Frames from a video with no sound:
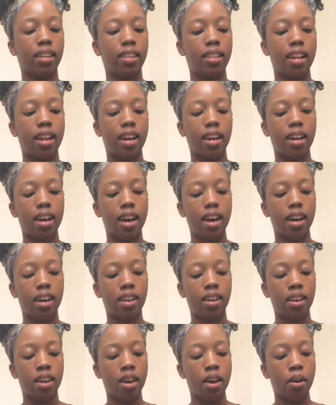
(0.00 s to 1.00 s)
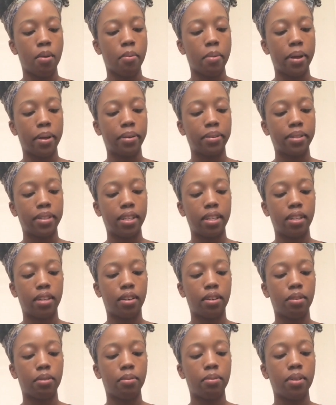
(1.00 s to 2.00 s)
that I got while I was in
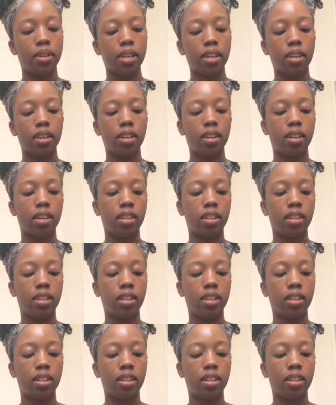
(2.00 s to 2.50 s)
Korea.